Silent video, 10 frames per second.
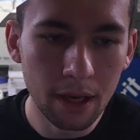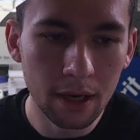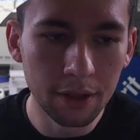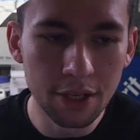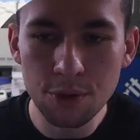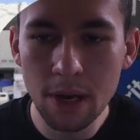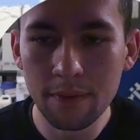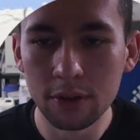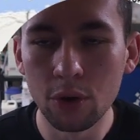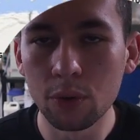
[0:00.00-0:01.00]
unless you have a
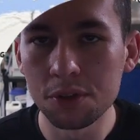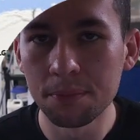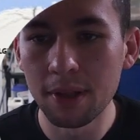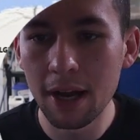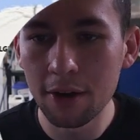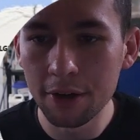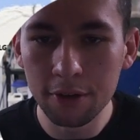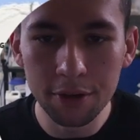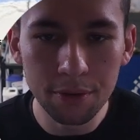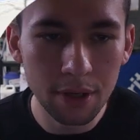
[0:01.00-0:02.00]
local supplier near
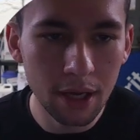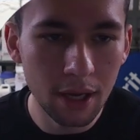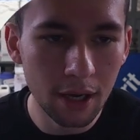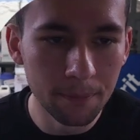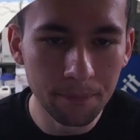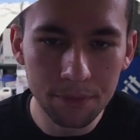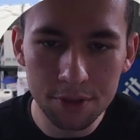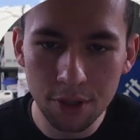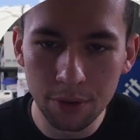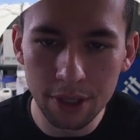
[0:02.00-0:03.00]
you.
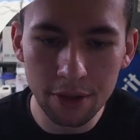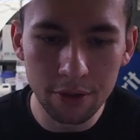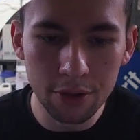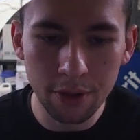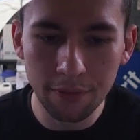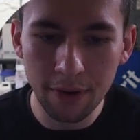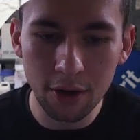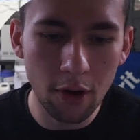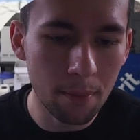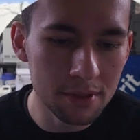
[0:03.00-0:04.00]
So either you can find a
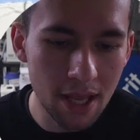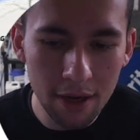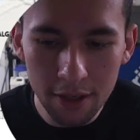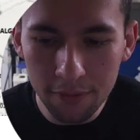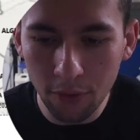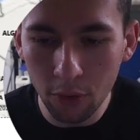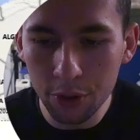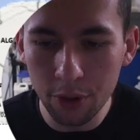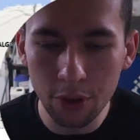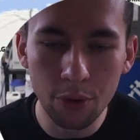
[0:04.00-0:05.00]
representative, or you
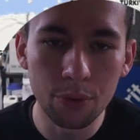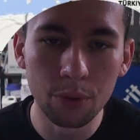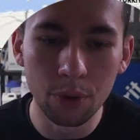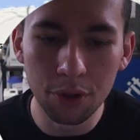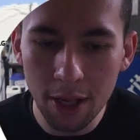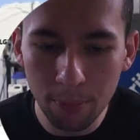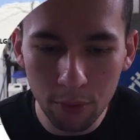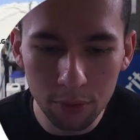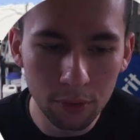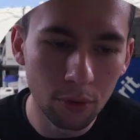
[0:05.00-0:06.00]
can go through an online
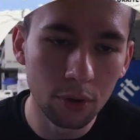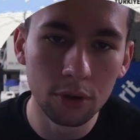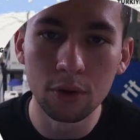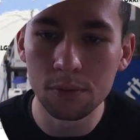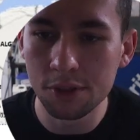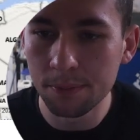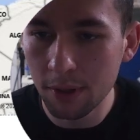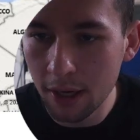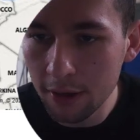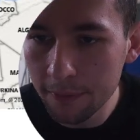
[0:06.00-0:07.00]
portal or a local
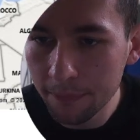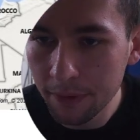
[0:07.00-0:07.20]
supplier.